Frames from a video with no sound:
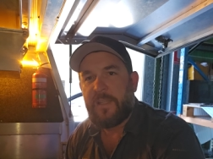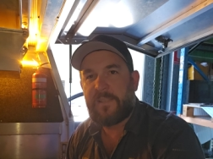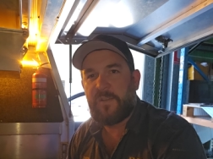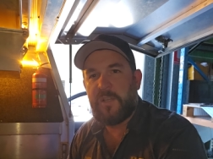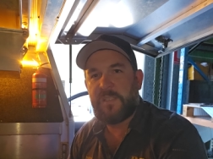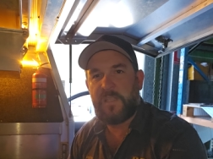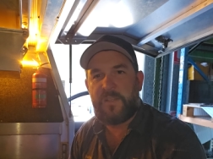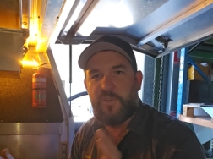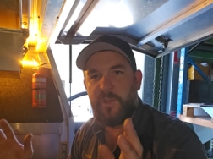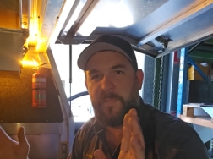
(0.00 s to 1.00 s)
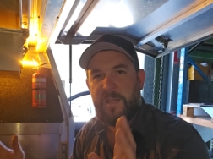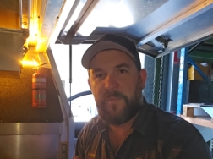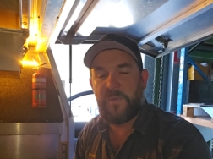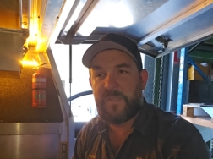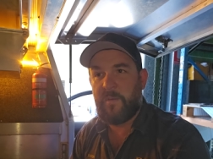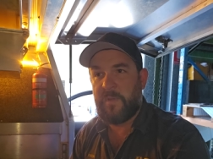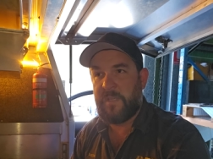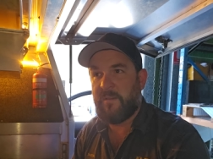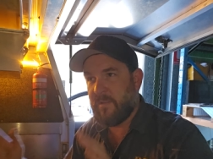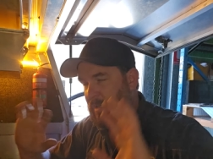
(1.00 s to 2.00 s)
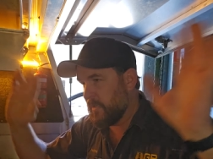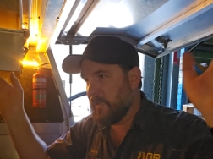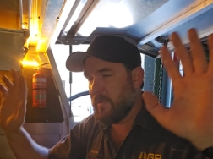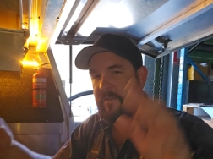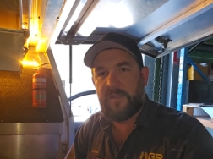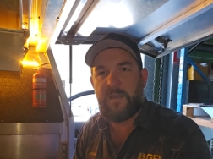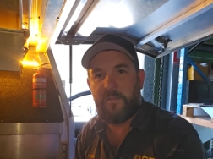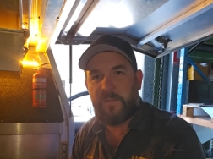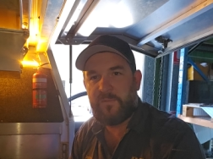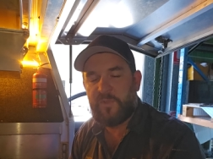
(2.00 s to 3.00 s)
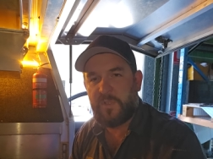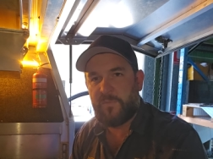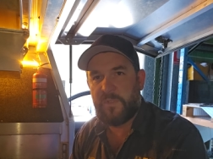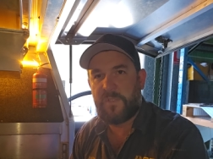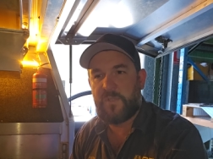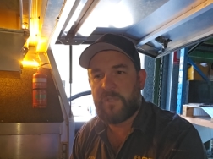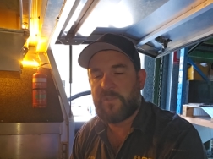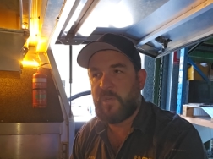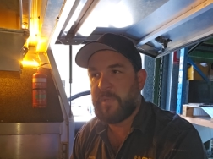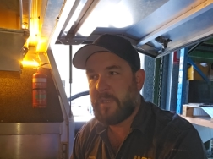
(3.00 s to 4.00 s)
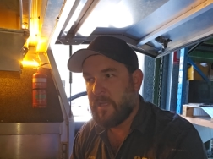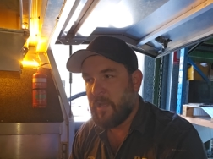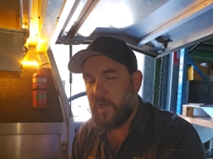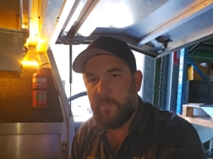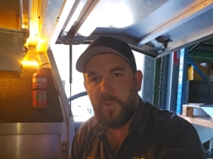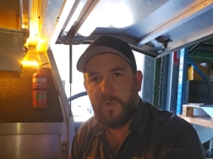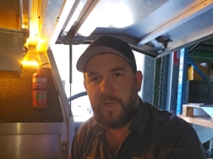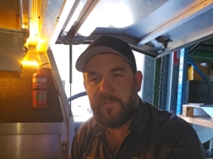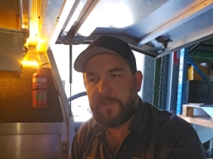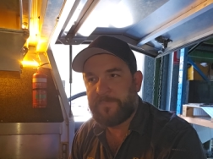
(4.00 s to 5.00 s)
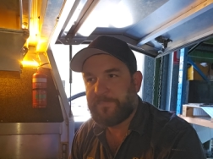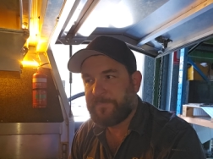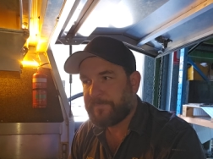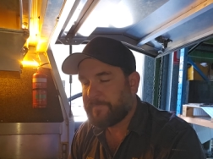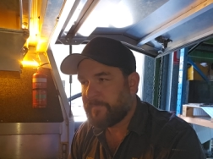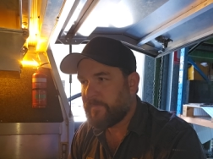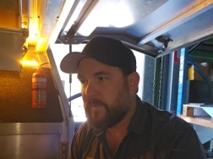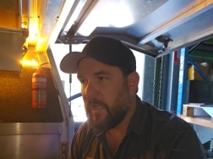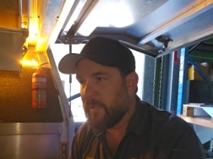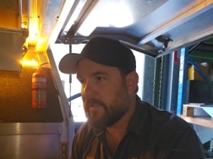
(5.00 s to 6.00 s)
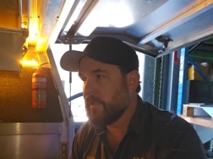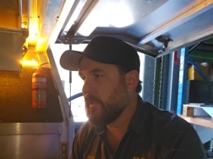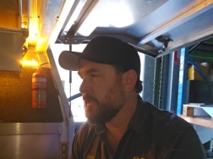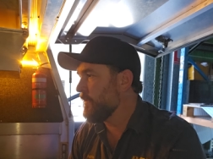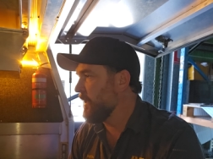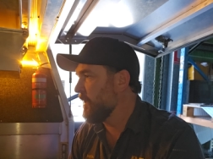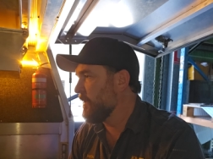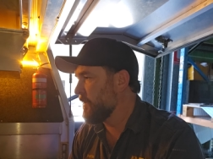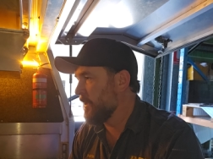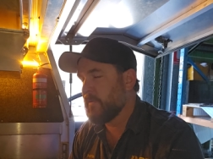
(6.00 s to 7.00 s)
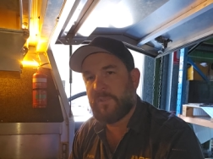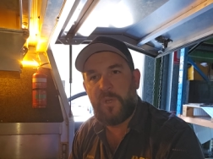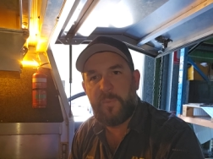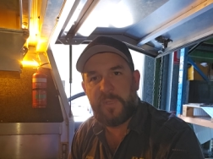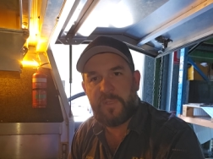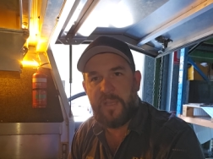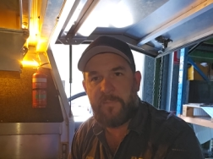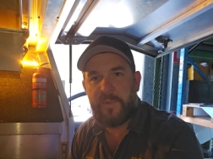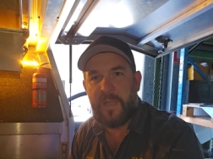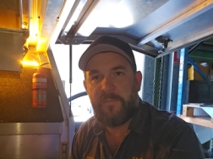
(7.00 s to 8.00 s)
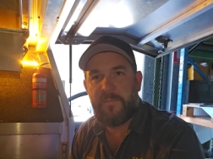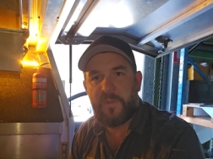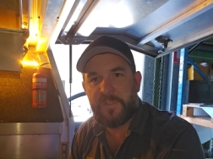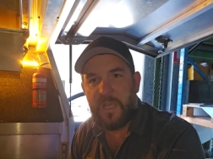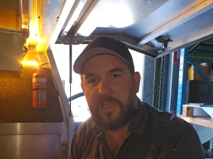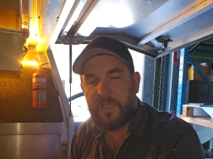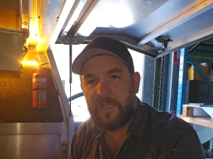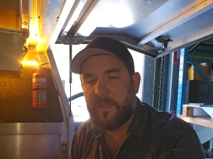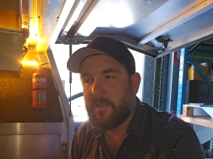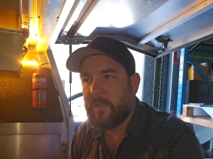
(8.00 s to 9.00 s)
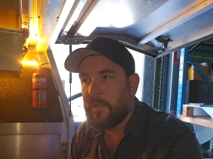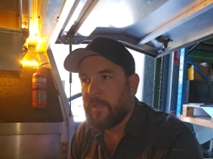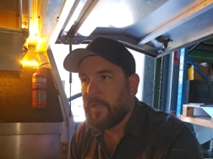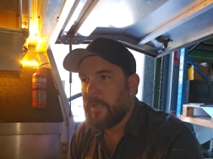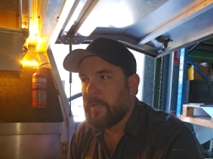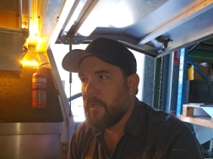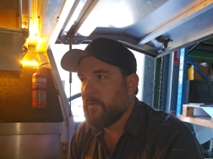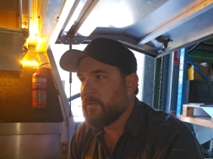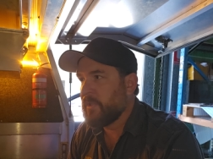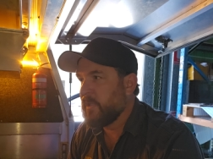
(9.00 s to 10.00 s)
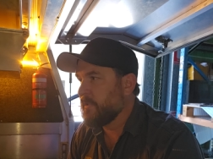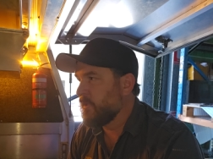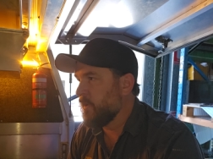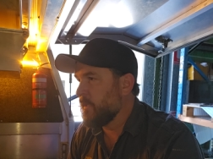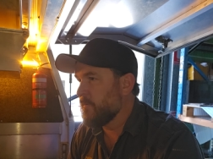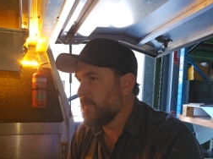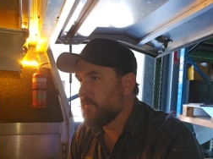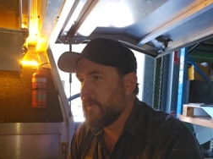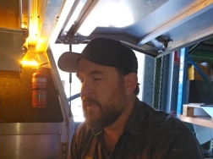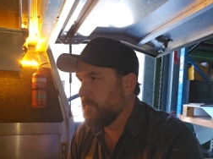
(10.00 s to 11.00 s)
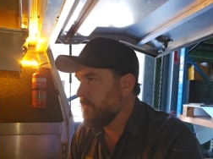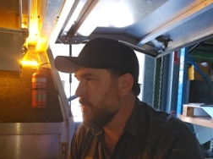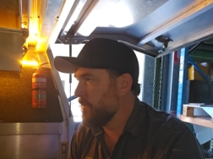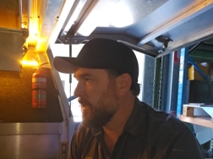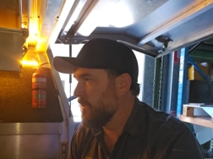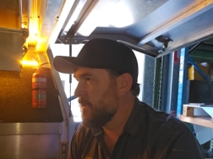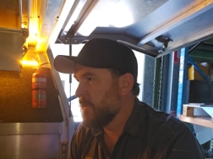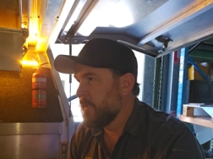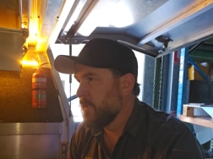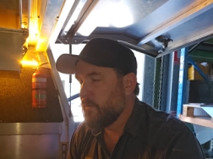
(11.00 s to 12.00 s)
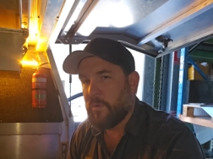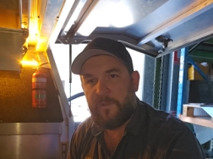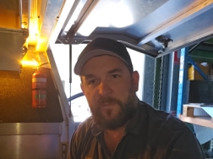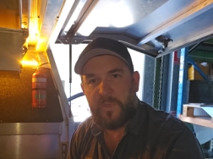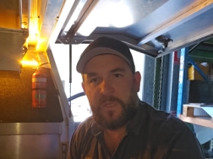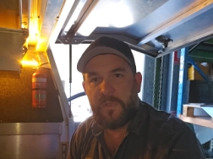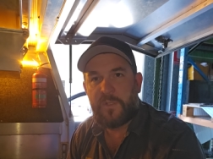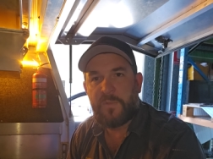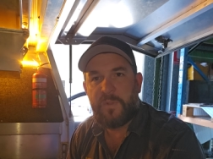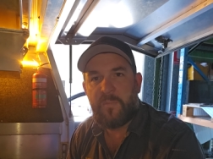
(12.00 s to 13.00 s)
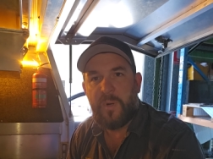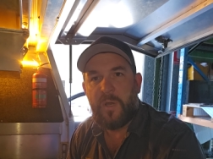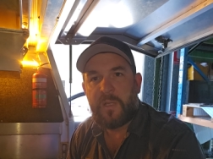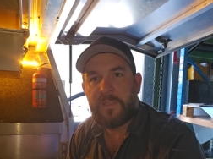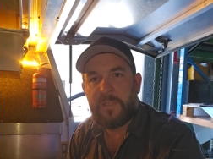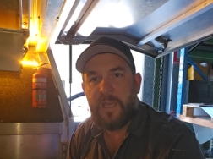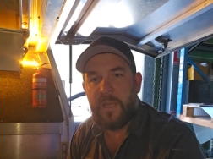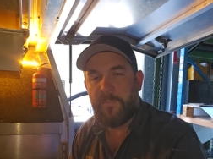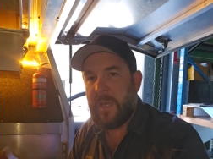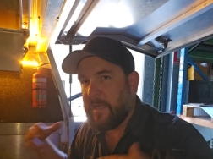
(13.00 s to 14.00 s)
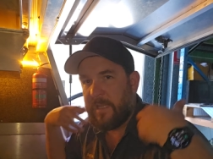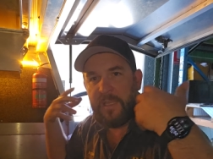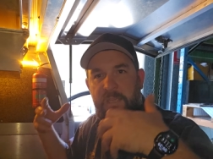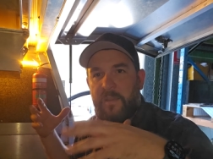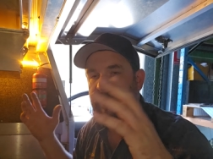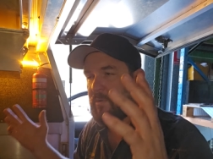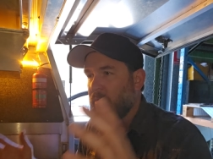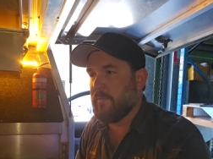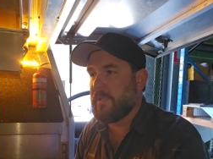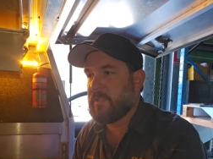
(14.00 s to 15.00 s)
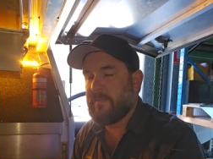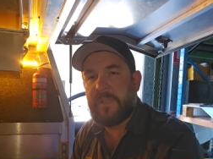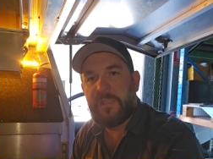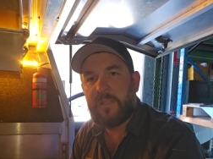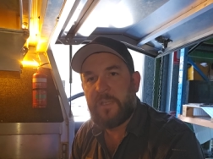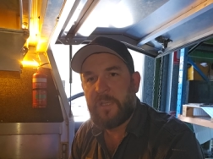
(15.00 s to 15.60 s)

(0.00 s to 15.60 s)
these guys are going to try and mug me or something. they were like, you know, they were tr really trying to stop me. I pulled over and they said, thanks for, thanks for stopping. Do you happen to have a first aid kit? I looked at these guys and between them there would have been quarter of a million dollars worth of bikes and padding gear and all the rest of it